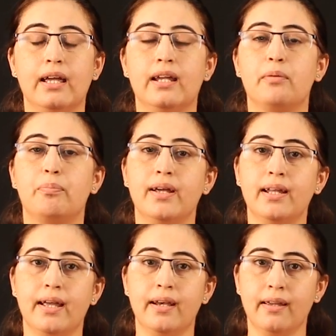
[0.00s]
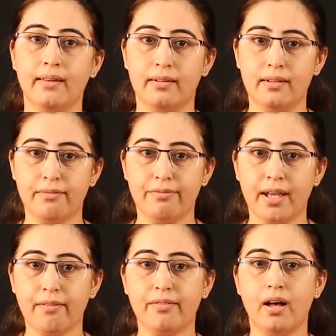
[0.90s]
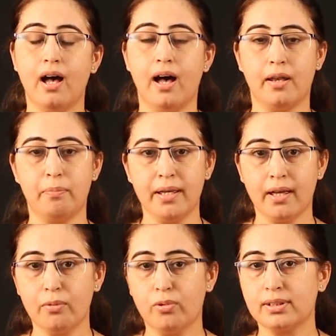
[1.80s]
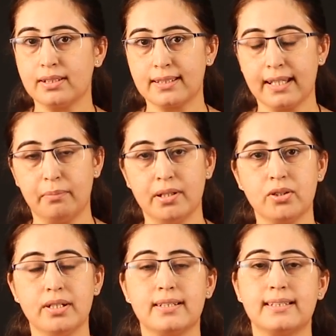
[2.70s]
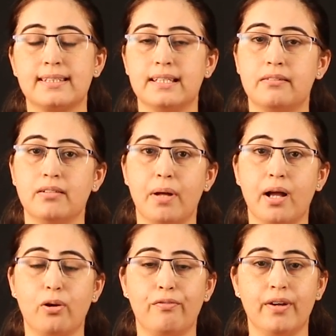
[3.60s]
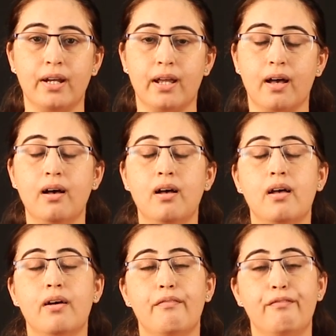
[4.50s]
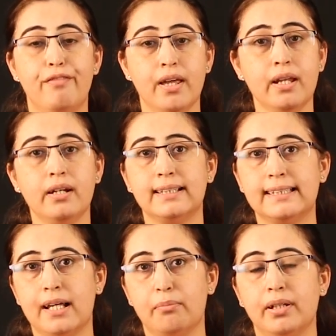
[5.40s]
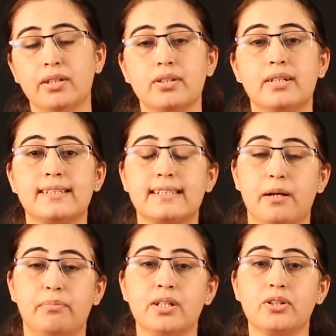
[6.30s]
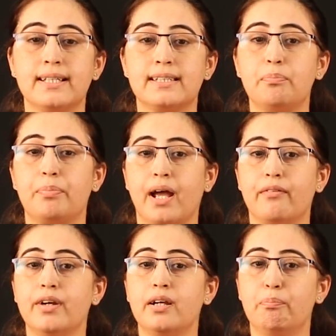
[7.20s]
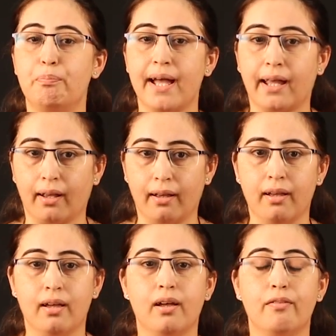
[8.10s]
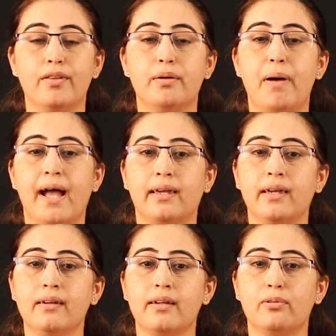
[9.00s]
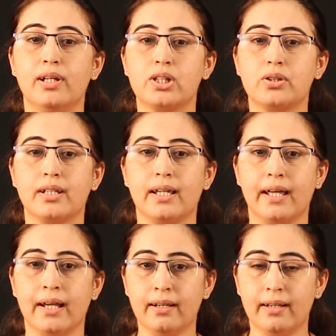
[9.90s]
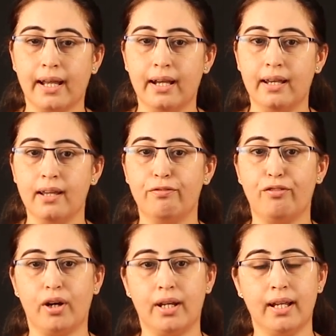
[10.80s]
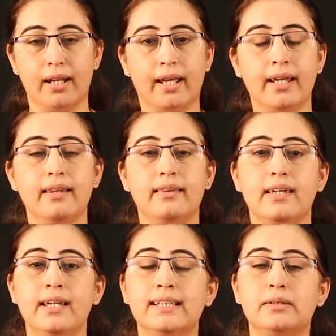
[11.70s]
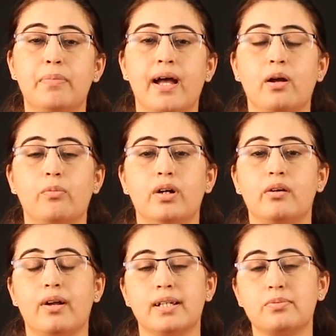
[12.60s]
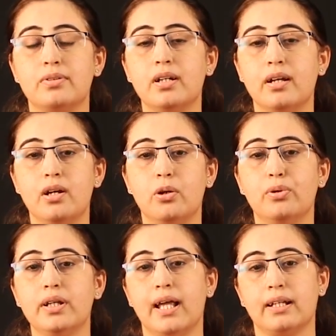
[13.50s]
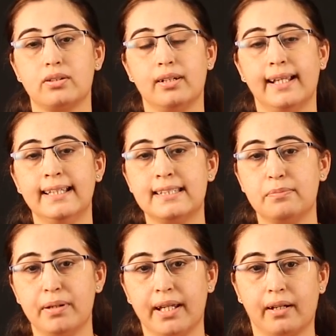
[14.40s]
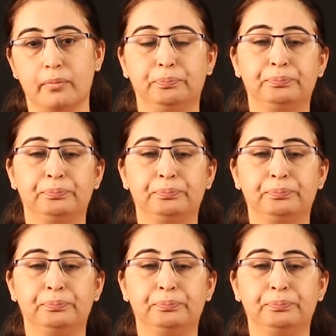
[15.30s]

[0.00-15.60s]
In April 1935, RBI was established. It is a Central Bank of India. When it established as a private bank. With the Banking Regulation Act 1949, these banks were transferred into a nationalized bank.